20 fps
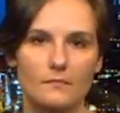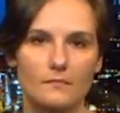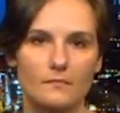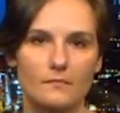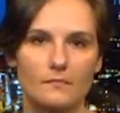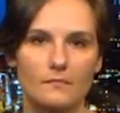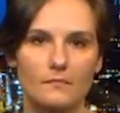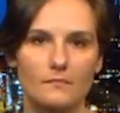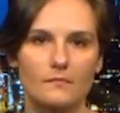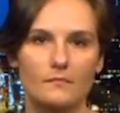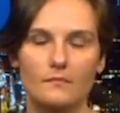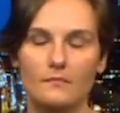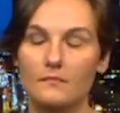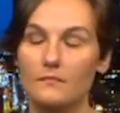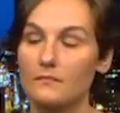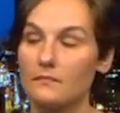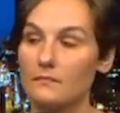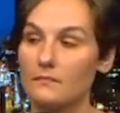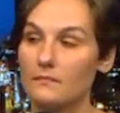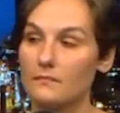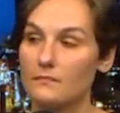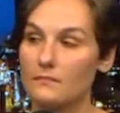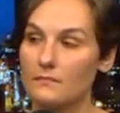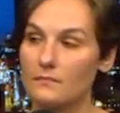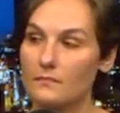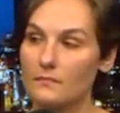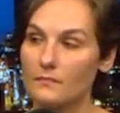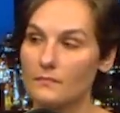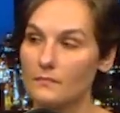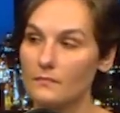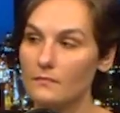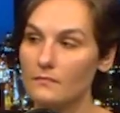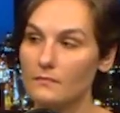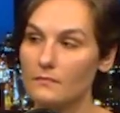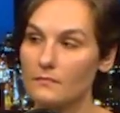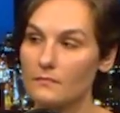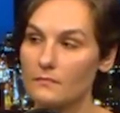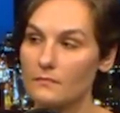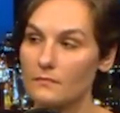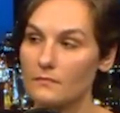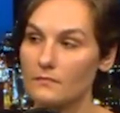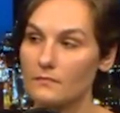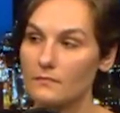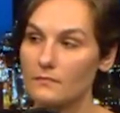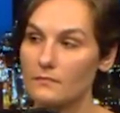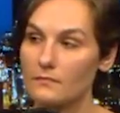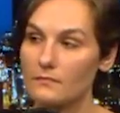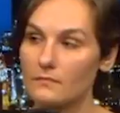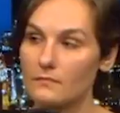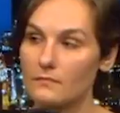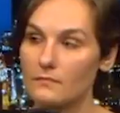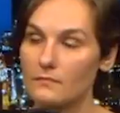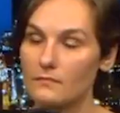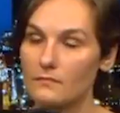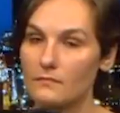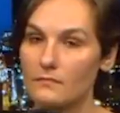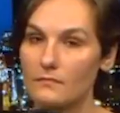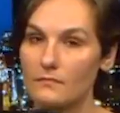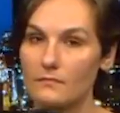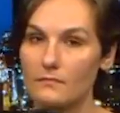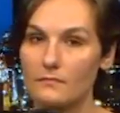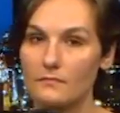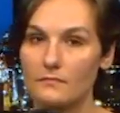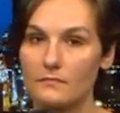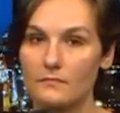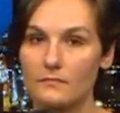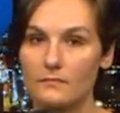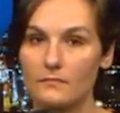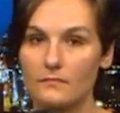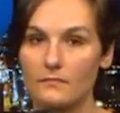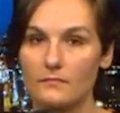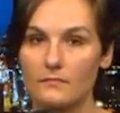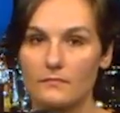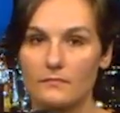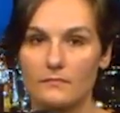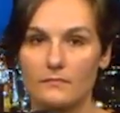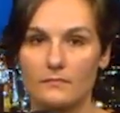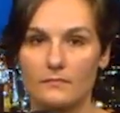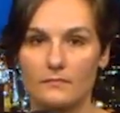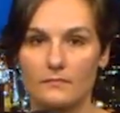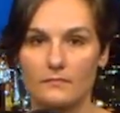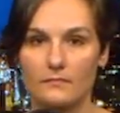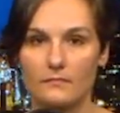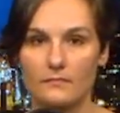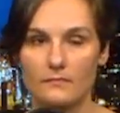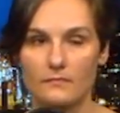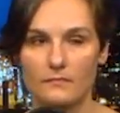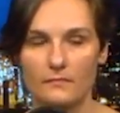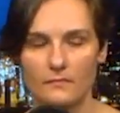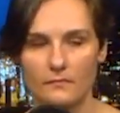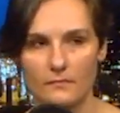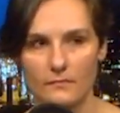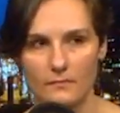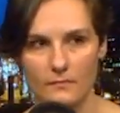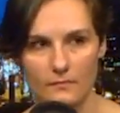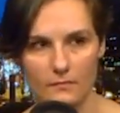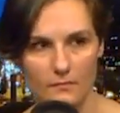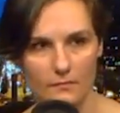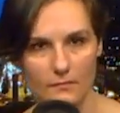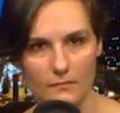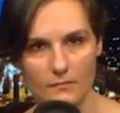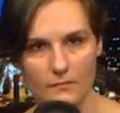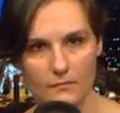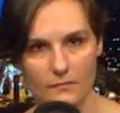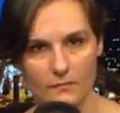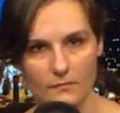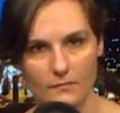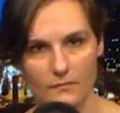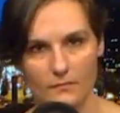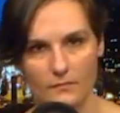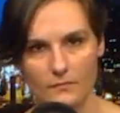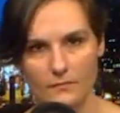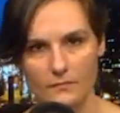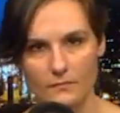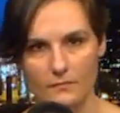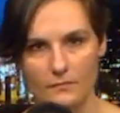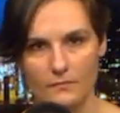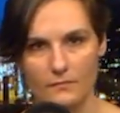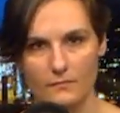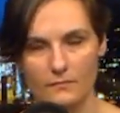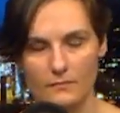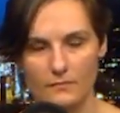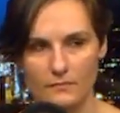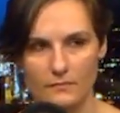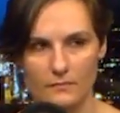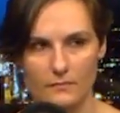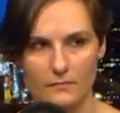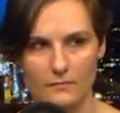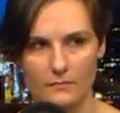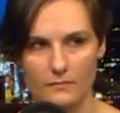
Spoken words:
(silent)